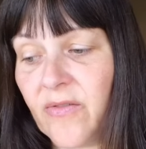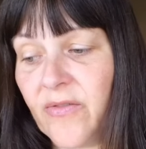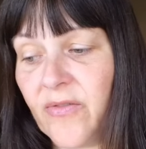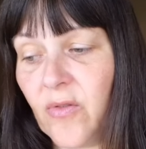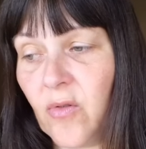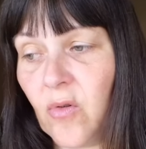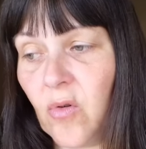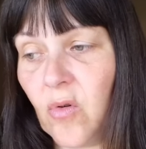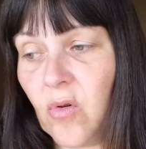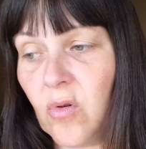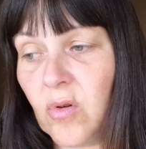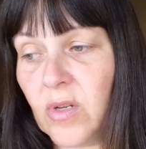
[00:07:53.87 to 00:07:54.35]

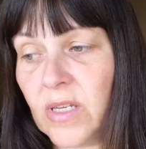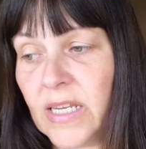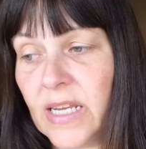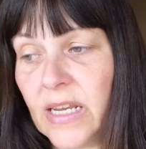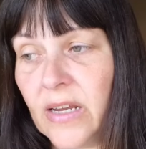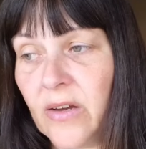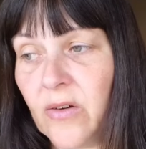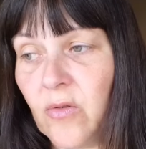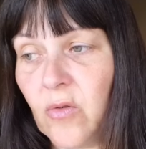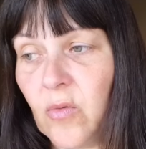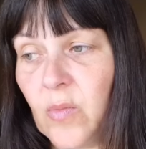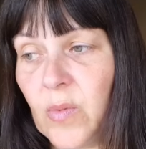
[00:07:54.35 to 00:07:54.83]
for
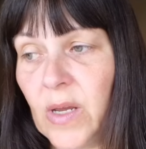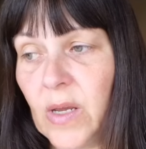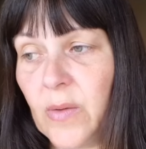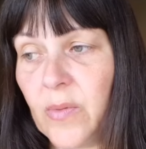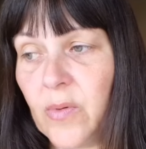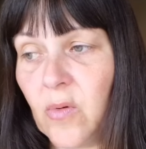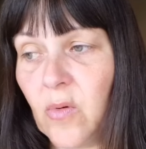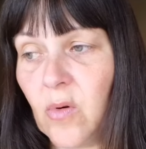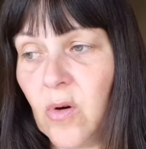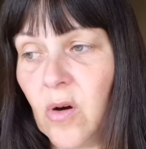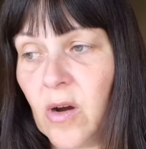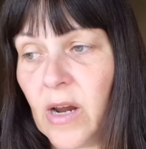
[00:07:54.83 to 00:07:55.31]
single
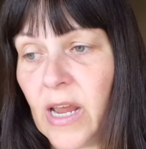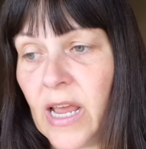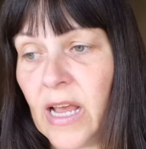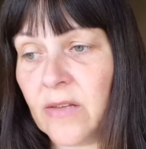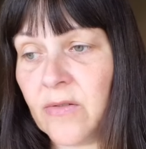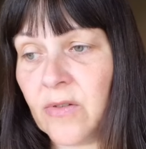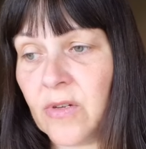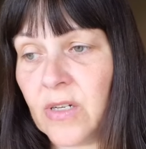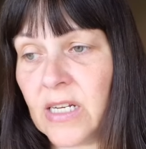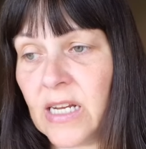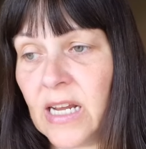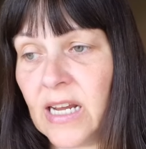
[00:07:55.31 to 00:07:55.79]
people on
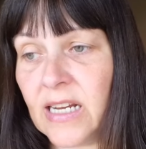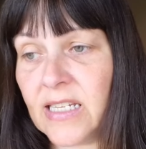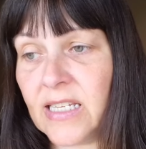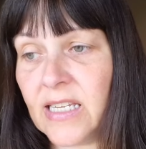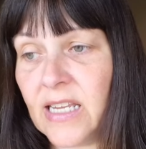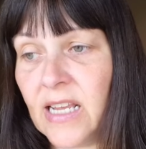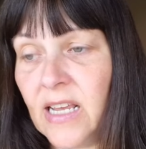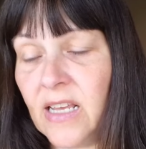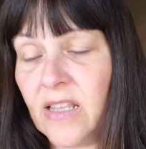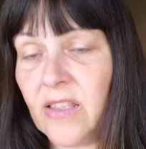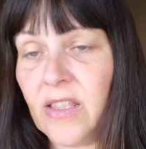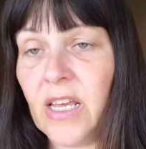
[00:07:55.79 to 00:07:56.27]
council tax,
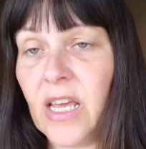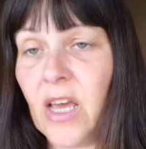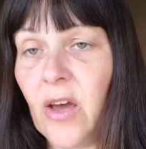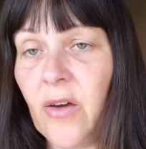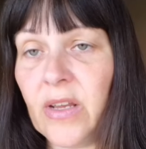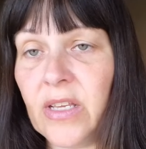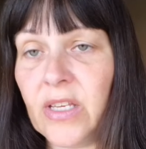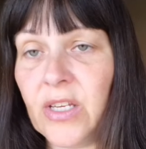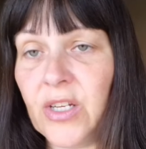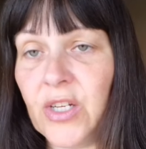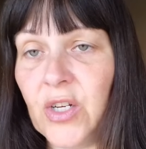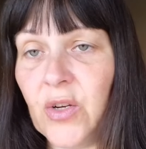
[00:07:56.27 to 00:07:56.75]
they're
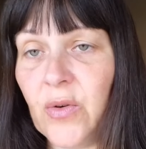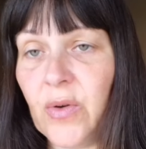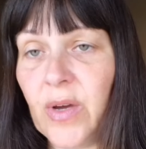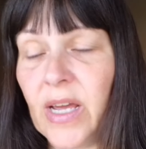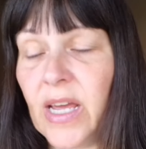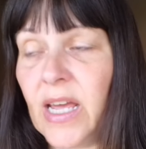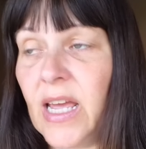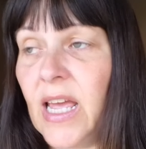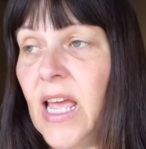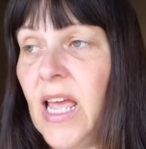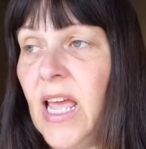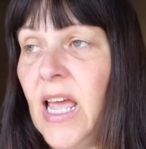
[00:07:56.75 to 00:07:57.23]
going to do
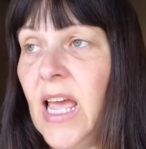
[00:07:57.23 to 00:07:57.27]
it.